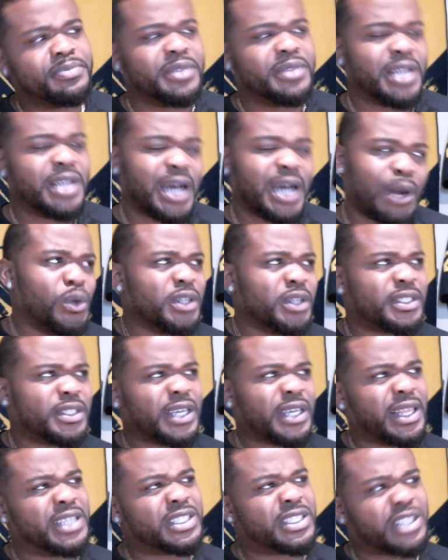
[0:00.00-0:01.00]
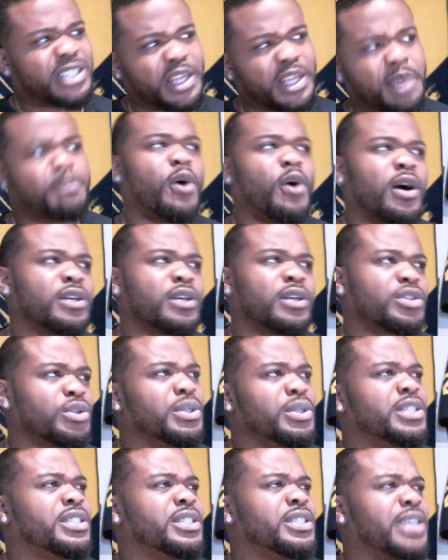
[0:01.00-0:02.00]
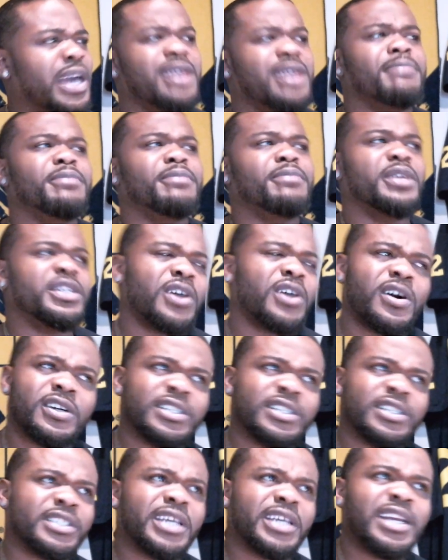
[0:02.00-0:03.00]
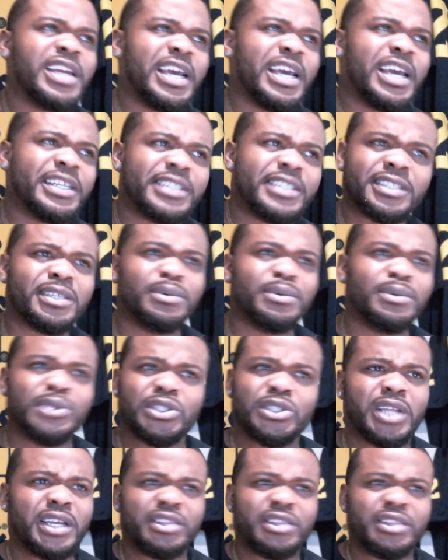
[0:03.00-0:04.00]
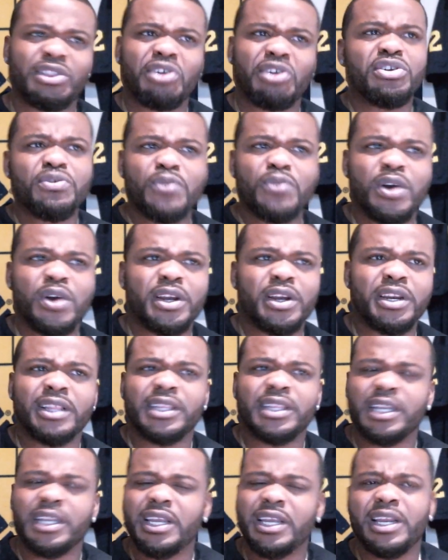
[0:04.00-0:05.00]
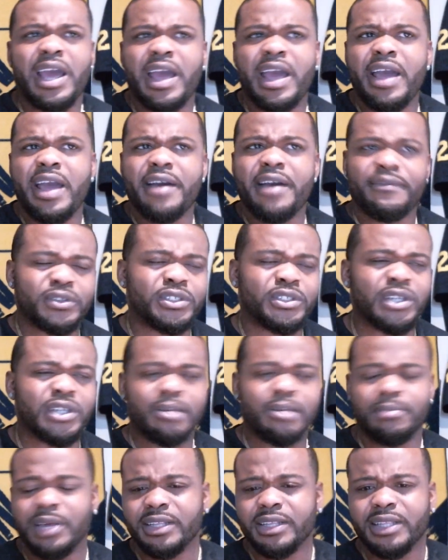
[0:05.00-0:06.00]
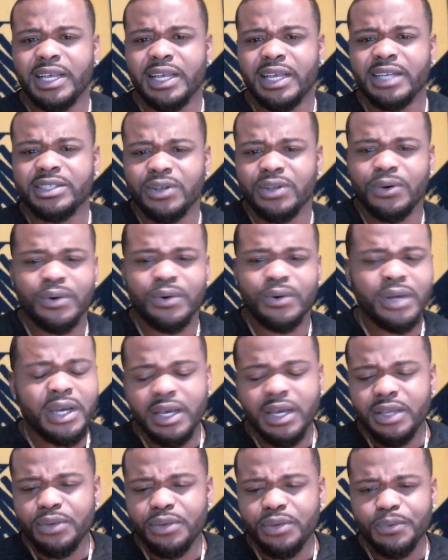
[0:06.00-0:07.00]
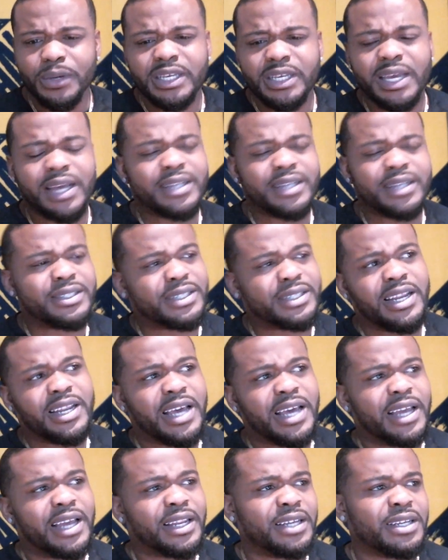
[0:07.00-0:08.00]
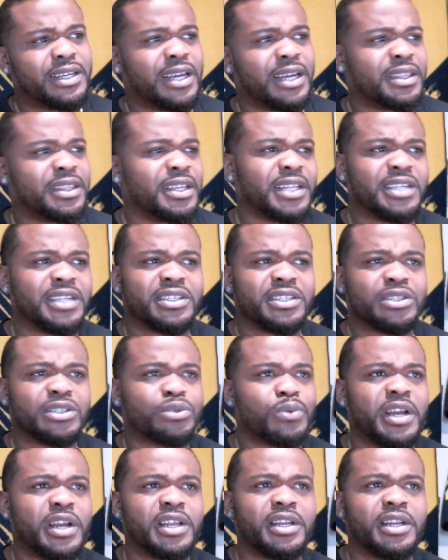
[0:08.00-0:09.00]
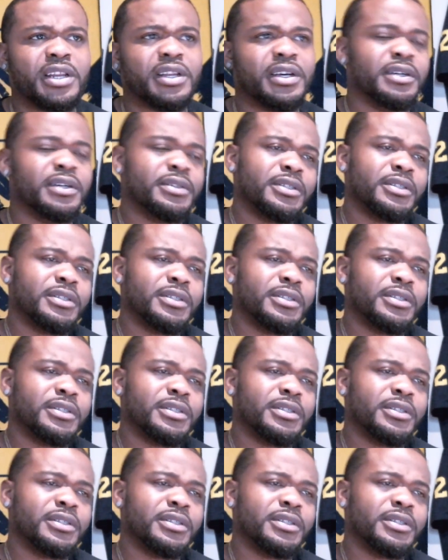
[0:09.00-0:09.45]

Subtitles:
I would say they sleepwalked through this game, but it's hard to say that since it was like 31-0 at half or something like that. So you really can't say that. I think they're just ready to